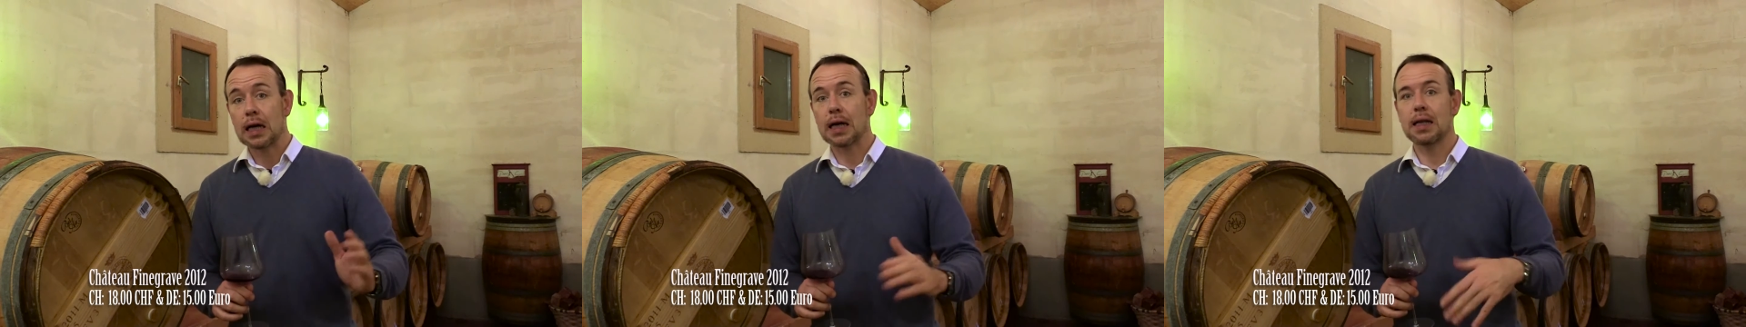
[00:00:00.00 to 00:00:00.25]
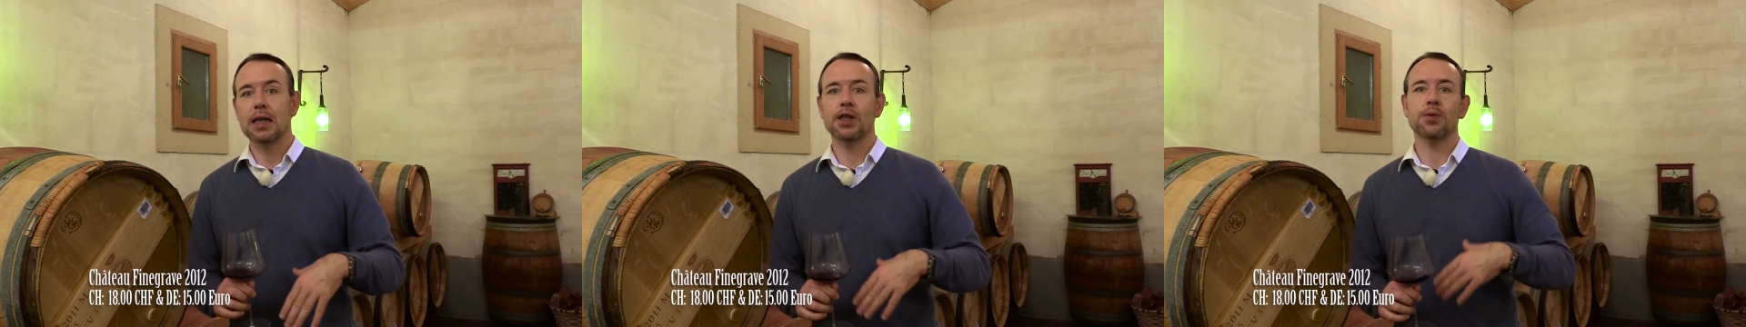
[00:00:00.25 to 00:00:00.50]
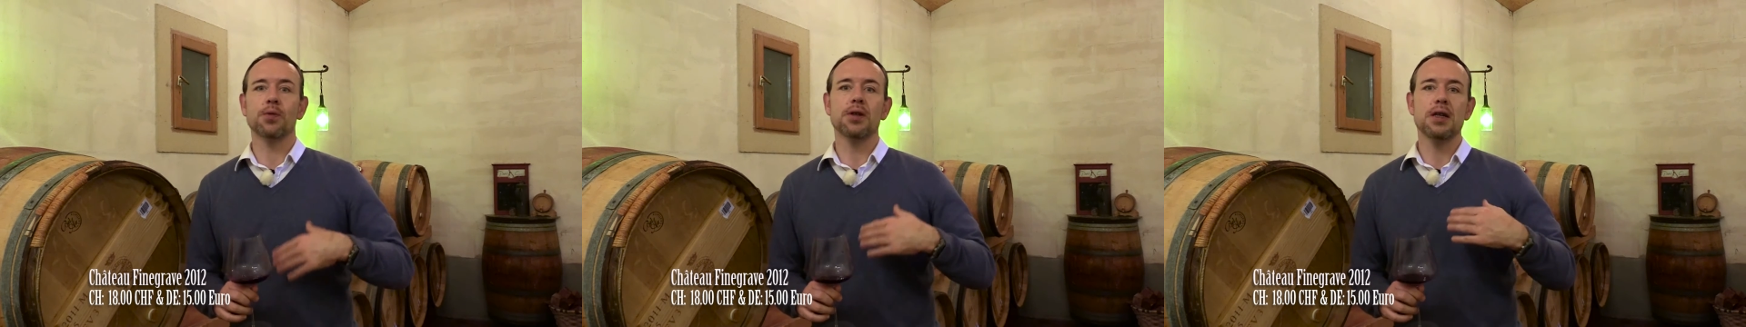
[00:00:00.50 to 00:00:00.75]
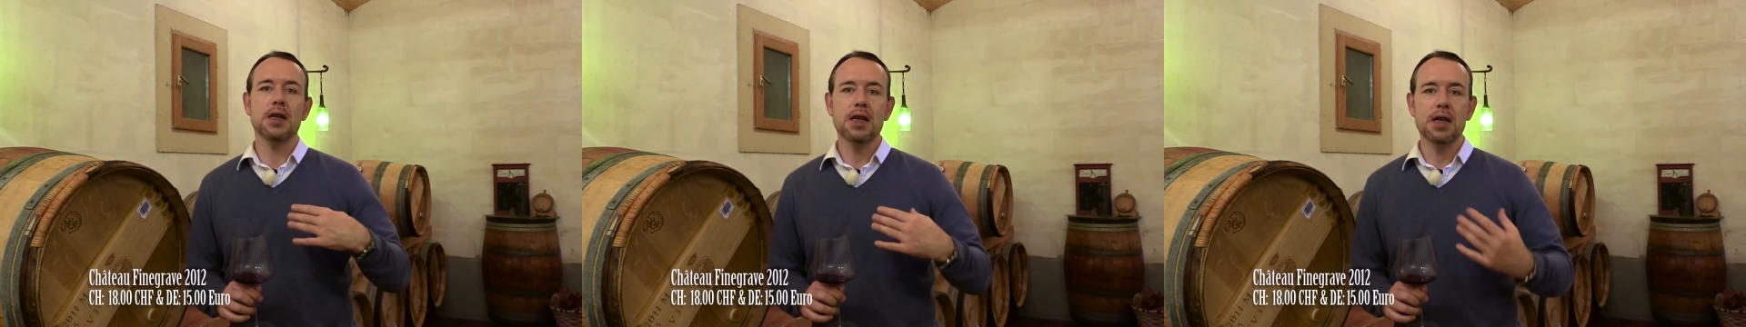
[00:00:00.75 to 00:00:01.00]
and this will
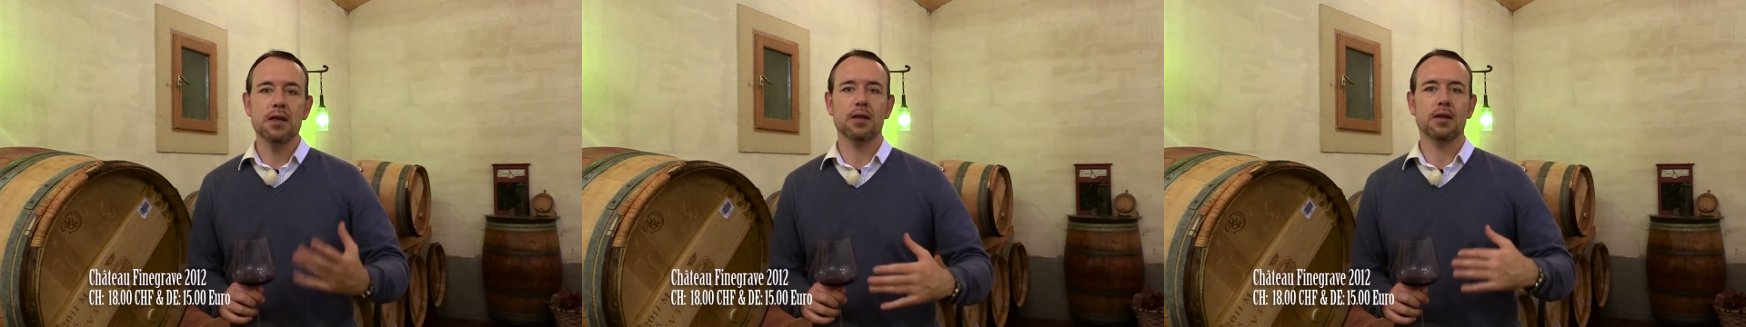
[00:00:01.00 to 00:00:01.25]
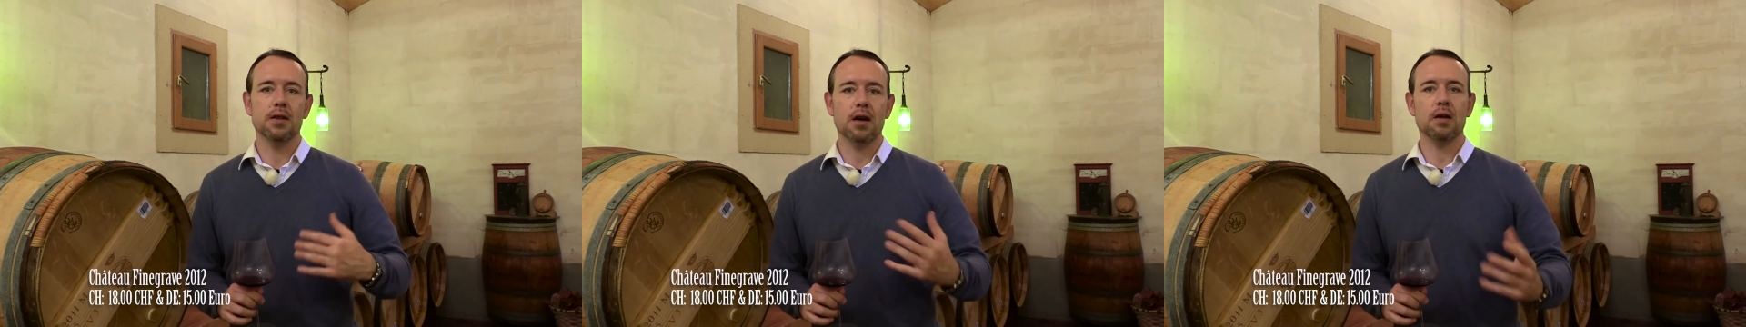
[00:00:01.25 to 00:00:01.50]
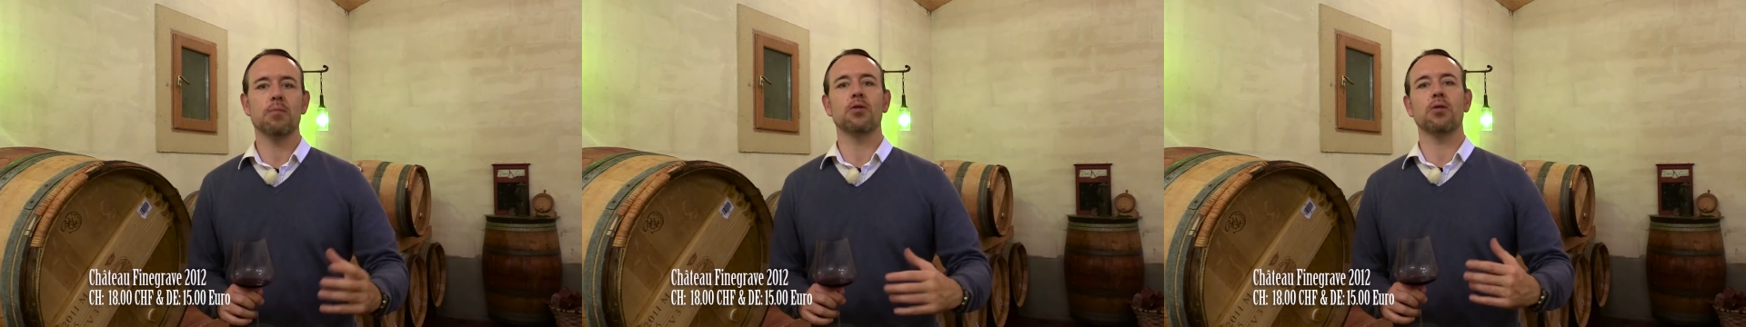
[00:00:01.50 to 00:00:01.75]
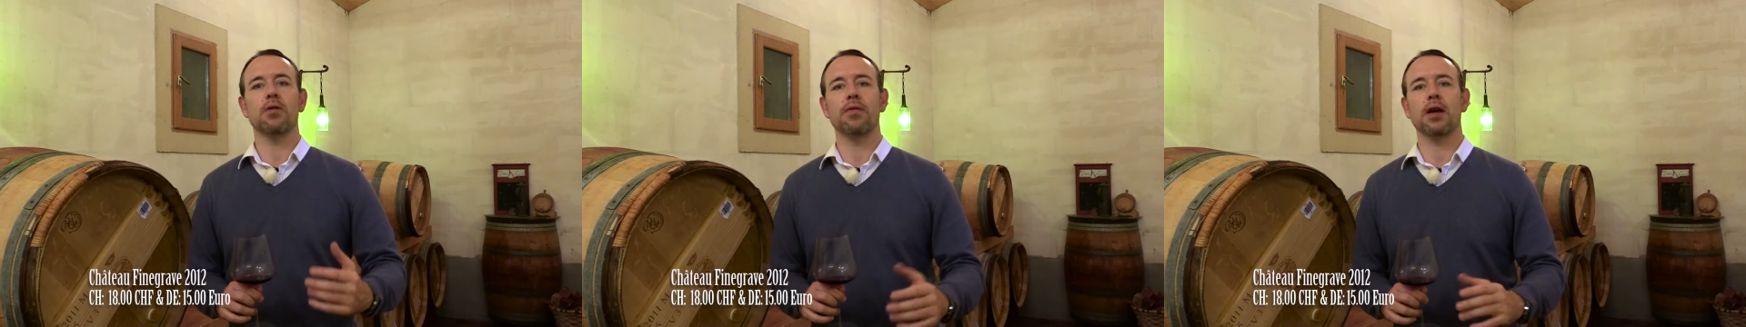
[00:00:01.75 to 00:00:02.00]
need time
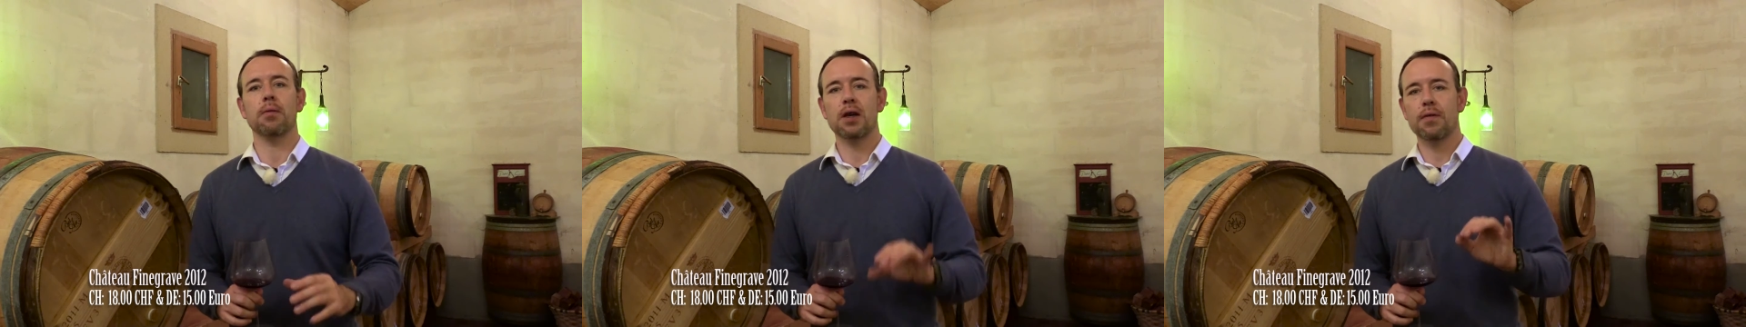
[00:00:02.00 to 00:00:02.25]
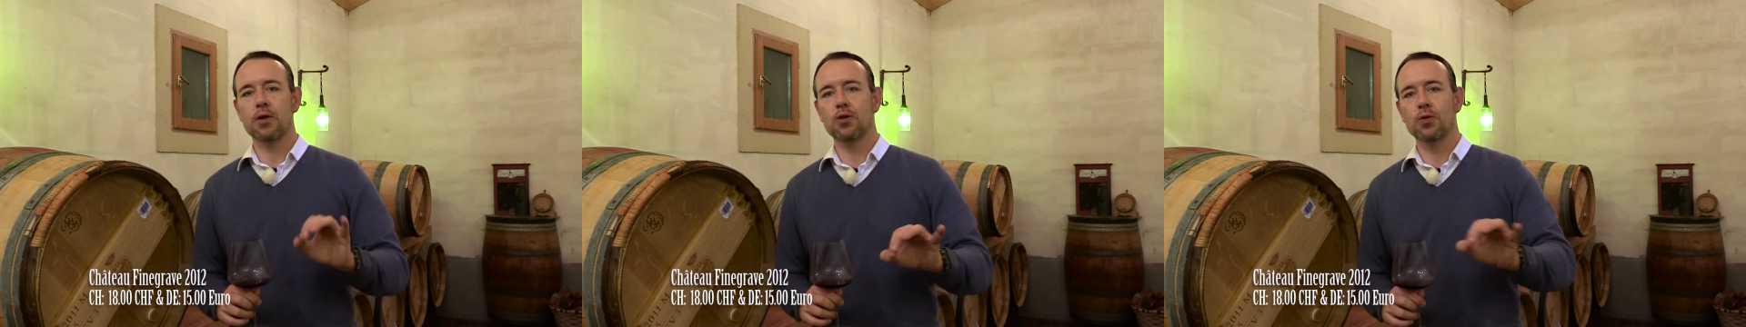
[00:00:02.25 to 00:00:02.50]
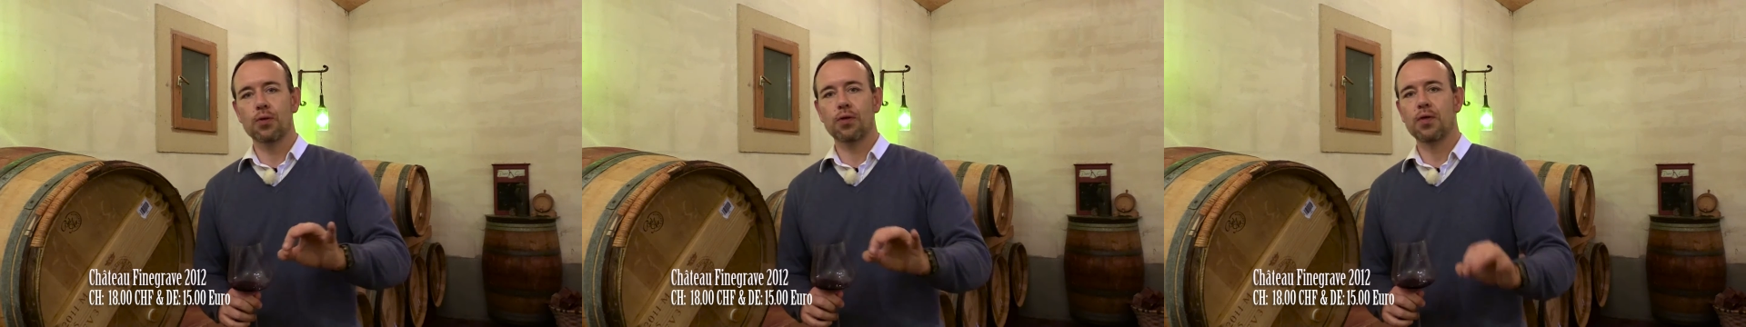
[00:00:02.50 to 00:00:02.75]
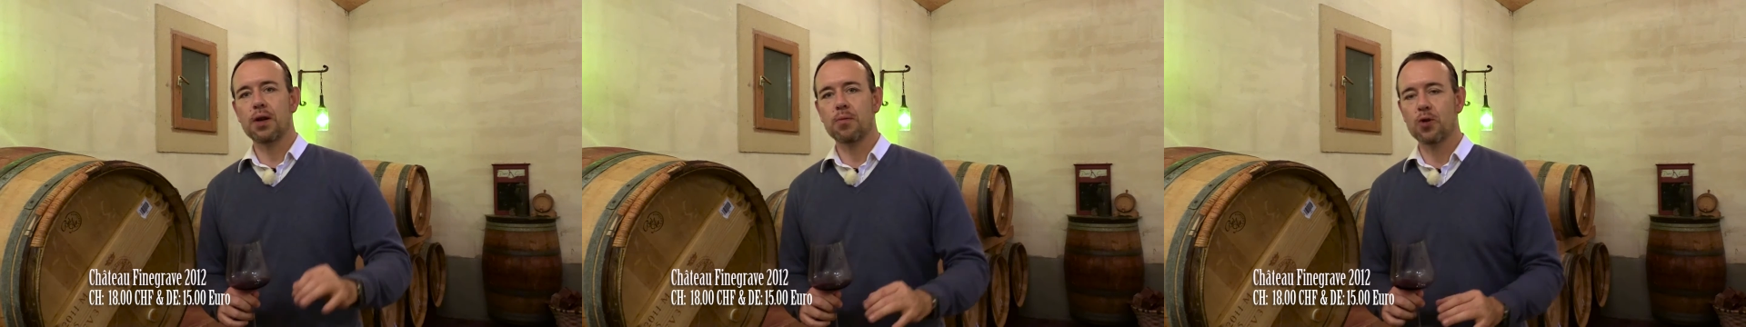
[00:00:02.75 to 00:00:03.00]
to develop. Give it
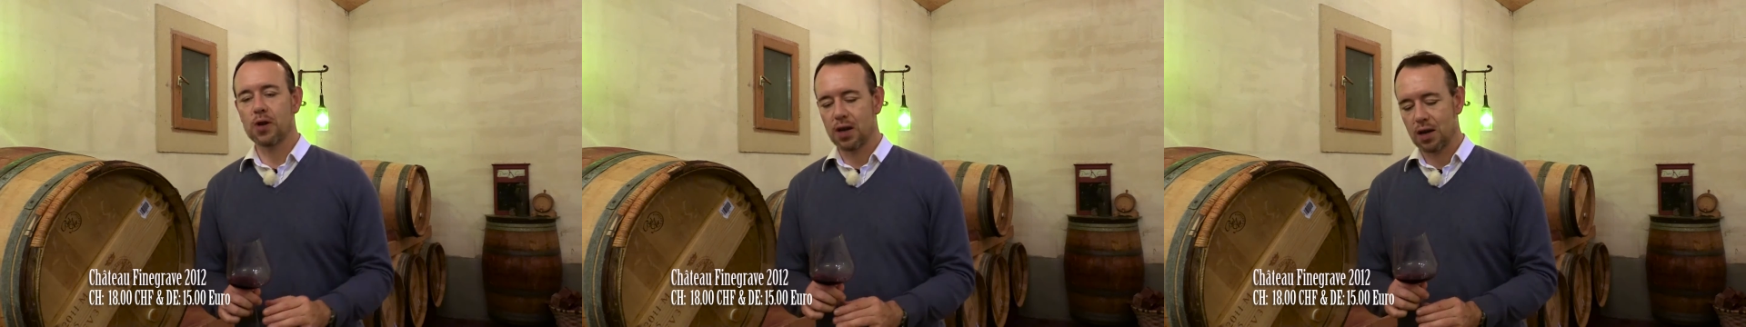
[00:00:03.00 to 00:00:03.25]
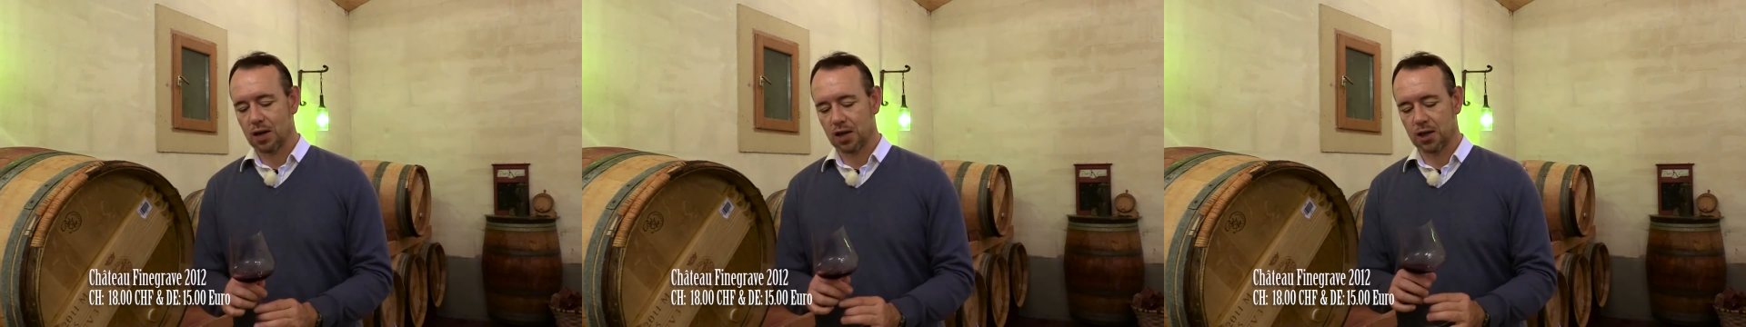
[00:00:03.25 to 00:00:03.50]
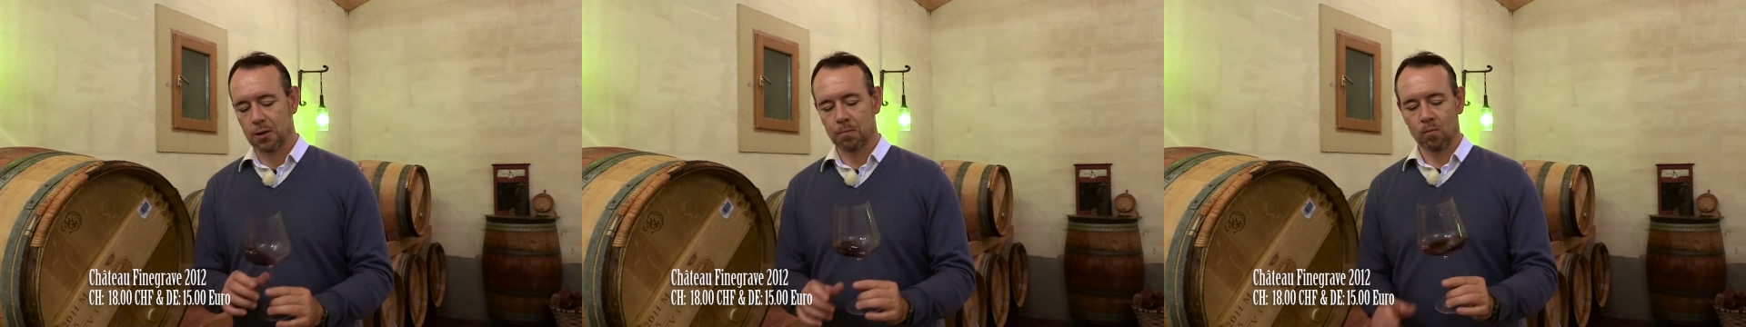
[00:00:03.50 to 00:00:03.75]
2-3 more years.